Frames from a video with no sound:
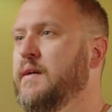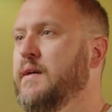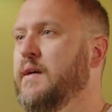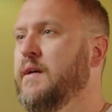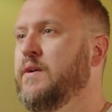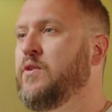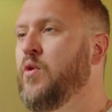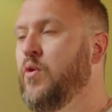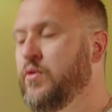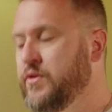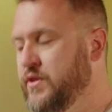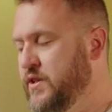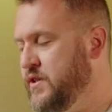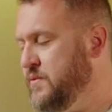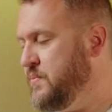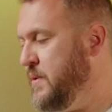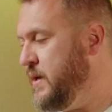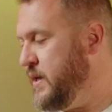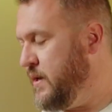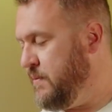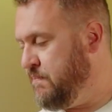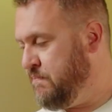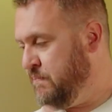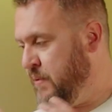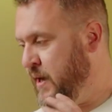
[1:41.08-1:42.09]
It causes me
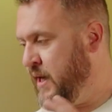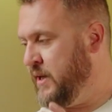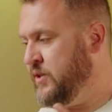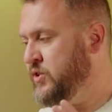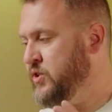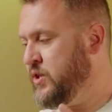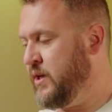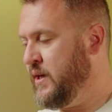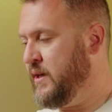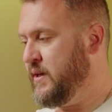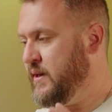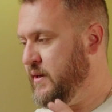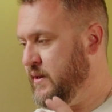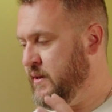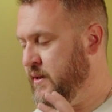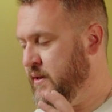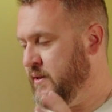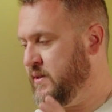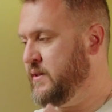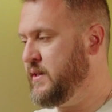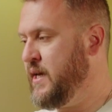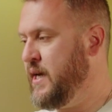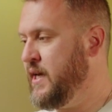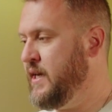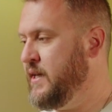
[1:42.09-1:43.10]
to picture the
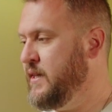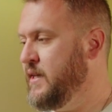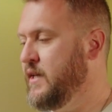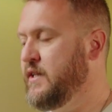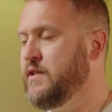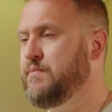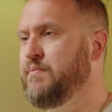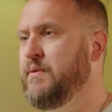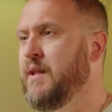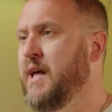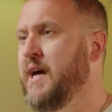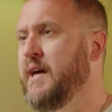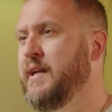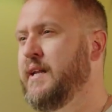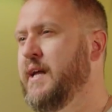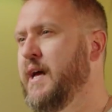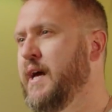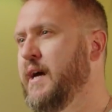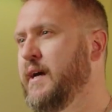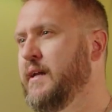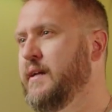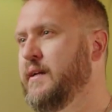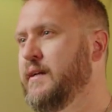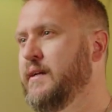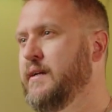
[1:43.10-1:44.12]
scene that's played
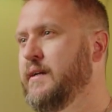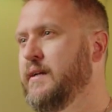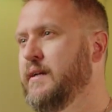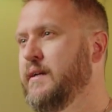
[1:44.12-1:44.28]
out